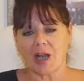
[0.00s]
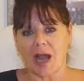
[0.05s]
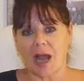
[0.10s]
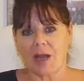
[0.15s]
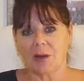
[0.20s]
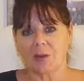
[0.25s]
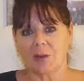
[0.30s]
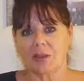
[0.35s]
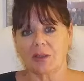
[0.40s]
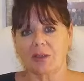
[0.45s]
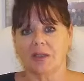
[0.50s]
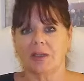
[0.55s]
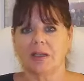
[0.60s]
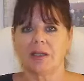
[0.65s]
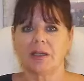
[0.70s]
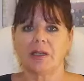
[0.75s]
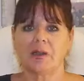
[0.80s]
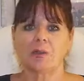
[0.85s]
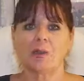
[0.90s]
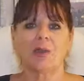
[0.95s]
out
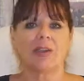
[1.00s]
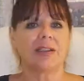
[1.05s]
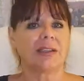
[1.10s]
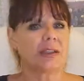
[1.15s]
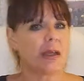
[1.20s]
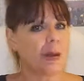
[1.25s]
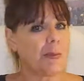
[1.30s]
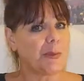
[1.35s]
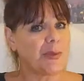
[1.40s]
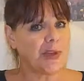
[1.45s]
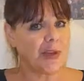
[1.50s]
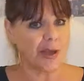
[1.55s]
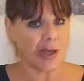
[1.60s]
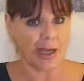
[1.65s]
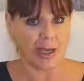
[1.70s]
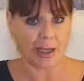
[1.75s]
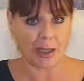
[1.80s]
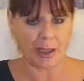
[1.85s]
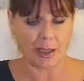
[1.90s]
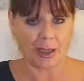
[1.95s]
with
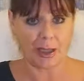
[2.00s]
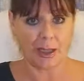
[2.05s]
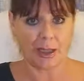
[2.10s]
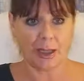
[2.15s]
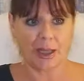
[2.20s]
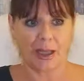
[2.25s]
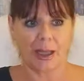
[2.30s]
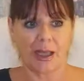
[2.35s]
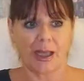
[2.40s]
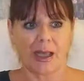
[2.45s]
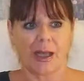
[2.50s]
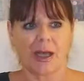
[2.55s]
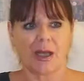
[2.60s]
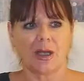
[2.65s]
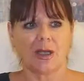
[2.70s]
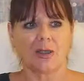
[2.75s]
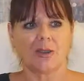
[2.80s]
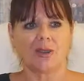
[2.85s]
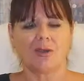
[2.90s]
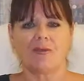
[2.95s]
something
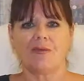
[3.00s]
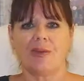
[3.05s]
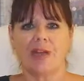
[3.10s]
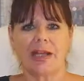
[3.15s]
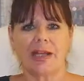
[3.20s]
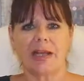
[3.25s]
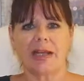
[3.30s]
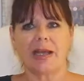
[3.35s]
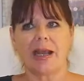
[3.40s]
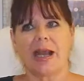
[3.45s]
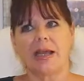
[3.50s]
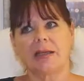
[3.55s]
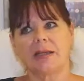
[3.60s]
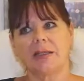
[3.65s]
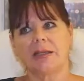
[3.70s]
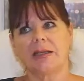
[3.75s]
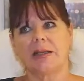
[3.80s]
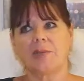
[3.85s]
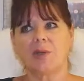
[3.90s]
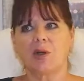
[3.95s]
to reconnect,
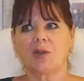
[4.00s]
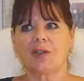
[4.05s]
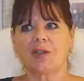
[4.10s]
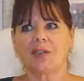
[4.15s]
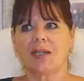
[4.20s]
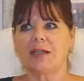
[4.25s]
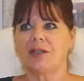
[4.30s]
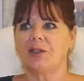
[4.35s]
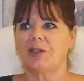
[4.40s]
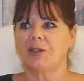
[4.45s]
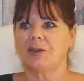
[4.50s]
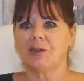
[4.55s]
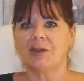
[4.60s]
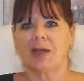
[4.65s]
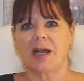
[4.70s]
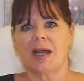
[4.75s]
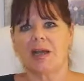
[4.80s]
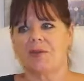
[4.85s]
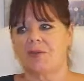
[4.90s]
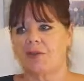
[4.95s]
and I'm not saying do
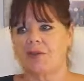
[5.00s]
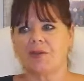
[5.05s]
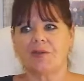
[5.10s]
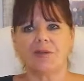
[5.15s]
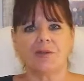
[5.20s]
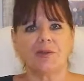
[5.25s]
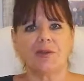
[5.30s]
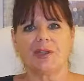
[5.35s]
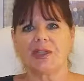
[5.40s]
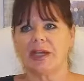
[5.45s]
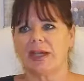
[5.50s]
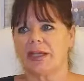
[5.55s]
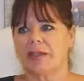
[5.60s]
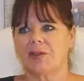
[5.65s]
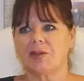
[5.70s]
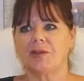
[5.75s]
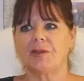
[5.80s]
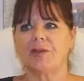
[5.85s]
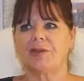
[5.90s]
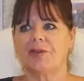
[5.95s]
that after a few
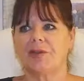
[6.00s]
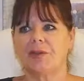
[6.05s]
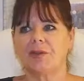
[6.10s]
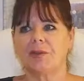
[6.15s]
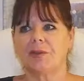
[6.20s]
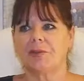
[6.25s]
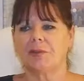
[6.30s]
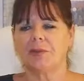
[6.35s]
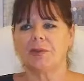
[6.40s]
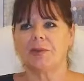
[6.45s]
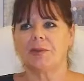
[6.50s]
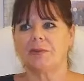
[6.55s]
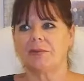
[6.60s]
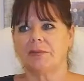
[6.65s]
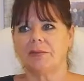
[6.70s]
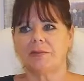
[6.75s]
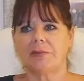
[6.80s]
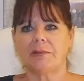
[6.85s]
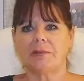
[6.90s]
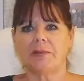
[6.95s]
days or a few
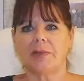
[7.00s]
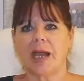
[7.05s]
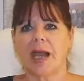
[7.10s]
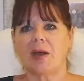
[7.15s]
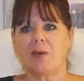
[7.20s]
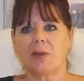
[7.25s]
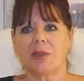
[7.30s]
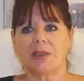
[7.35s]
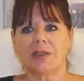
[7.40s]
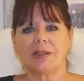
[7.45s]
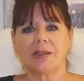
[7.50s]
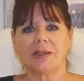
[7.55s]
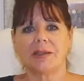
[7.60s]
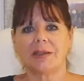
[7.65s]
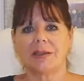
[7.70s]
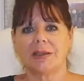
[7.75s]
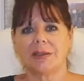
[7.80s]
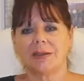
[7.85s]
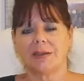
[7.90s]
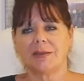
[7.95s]
hours,
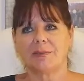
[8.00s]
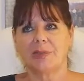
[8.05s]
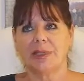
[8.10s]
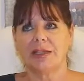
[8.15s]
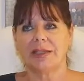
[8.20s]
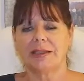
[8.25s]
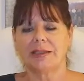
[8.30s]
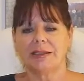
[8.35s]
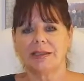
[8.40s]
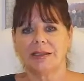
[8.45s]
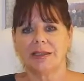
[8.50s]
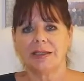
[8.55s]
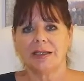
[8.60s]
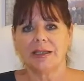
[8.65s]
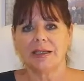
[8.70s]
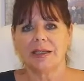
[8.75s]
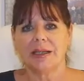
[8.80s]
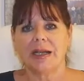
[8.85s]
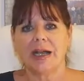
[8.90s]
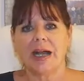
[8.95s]
please.
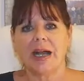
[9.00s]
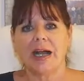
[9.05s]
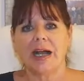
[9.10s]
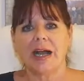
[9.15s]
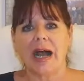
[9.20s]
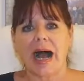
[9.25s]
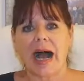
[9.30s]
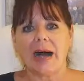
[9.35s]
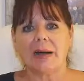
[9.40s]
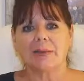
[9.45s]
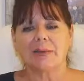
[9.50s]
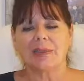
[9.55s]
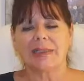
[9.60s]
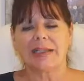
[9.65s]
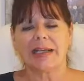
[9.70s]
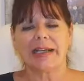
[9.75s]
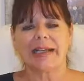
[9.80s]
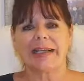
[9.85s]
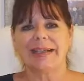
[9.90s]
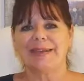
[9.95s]
I'm
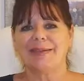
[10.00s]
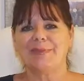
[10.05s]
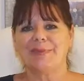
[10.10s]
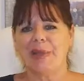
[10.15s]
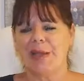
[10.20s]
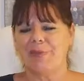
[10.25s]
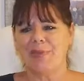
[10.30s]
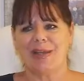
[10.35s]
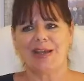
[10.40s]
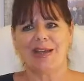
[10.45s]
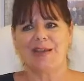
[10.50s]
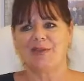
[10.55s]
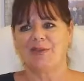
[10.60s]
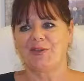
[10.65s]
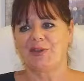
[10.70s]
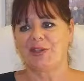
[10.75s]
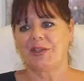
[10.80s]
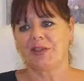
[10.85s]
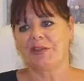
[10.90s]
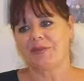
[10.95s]
saying maybe
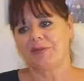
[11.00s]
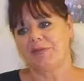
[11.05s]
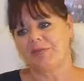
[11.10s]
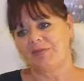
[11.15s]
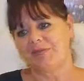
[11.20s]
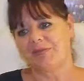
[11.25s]
after